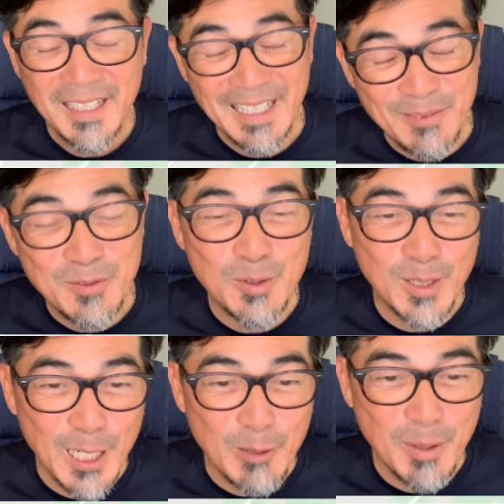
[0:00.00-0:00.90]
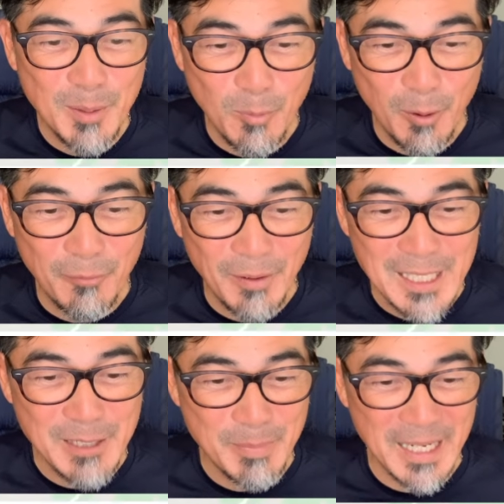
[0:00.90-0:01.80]
leaves you a little bit more
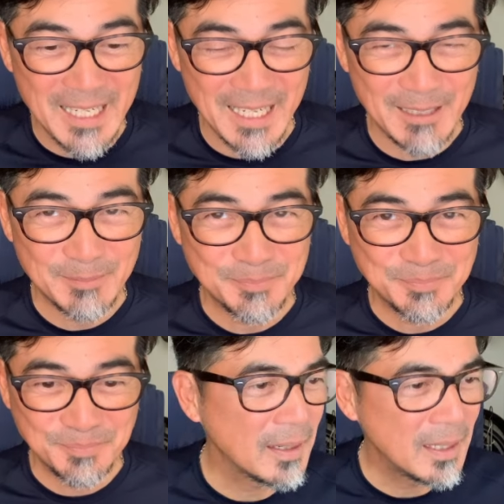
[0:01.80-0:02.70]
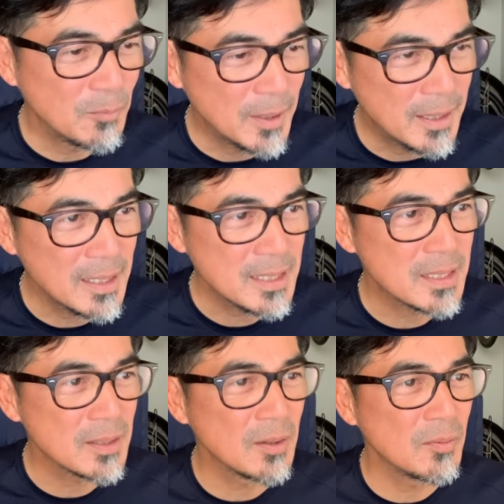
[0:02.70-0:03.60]
flexibility. And with
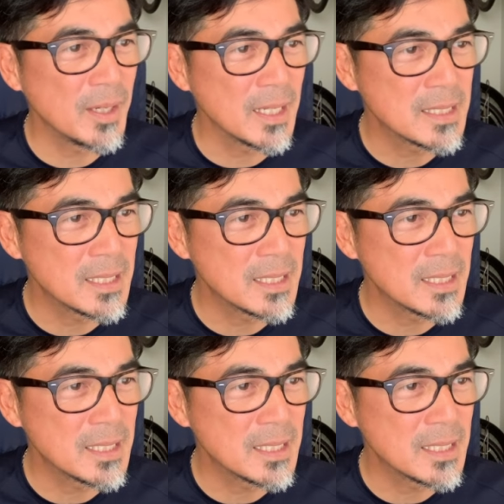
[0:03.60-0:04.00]
this, we can